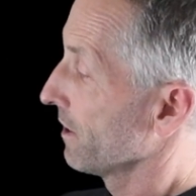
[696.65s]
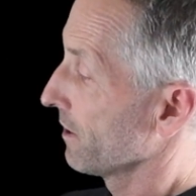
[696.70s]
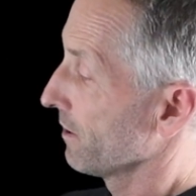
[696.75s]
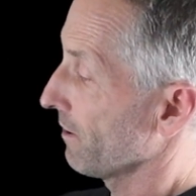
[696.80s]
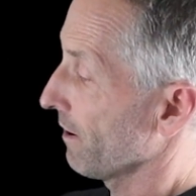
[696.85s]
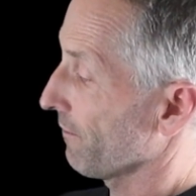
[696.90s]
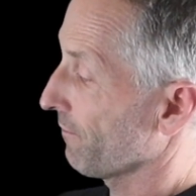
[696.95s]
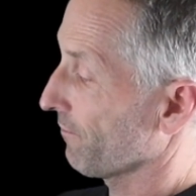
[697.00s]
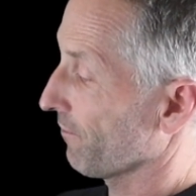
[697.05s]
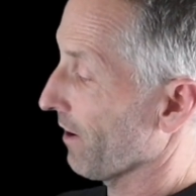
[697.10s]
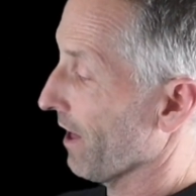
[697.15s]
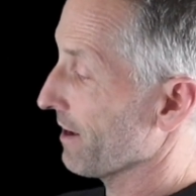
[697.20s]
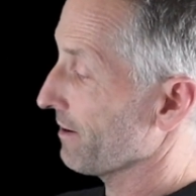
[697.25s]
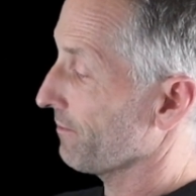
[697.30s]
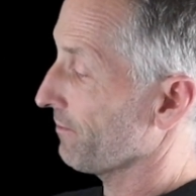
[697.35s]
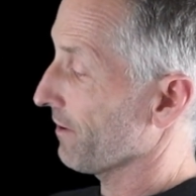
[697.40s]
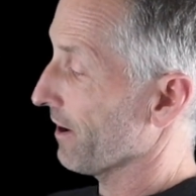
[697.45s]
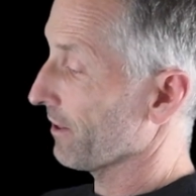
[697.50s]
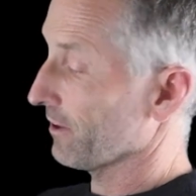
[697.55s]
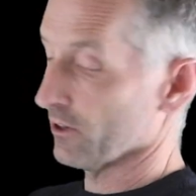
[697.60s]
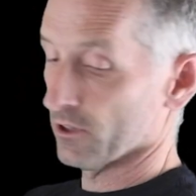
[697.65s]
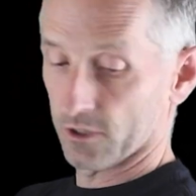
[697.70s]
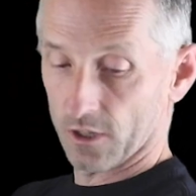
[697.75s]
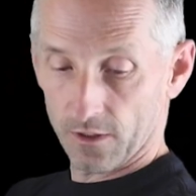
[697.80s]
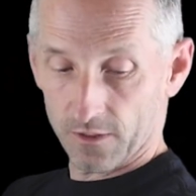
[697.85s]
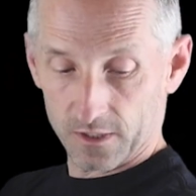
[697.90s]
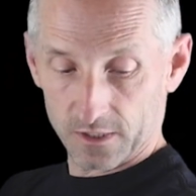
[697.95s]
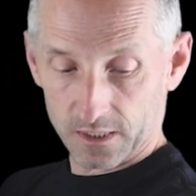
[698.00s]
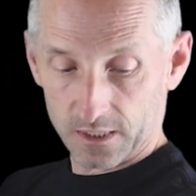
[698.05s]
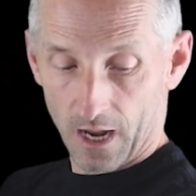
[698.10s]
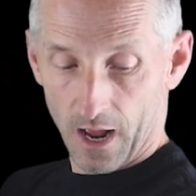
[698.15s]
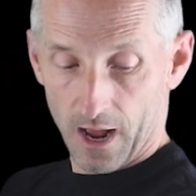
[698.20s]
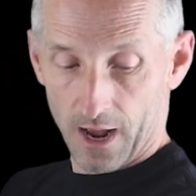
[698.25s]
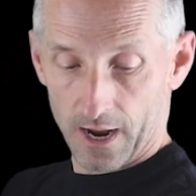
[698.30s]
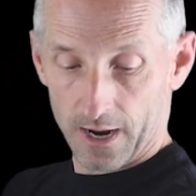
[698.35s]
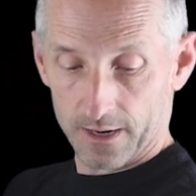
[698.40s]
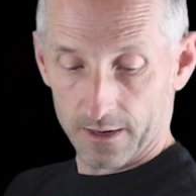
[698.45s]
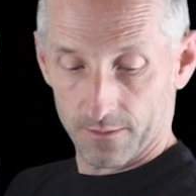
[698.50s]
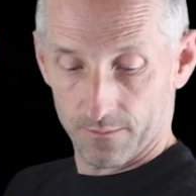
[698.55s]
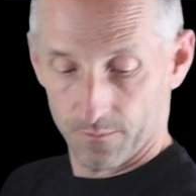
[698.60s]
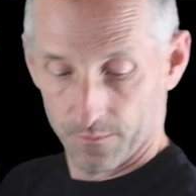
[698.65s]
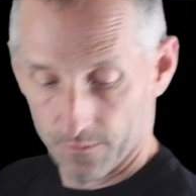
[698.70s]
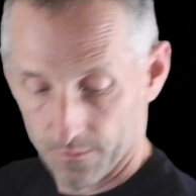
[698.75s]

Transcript: You have flight feathers on the side.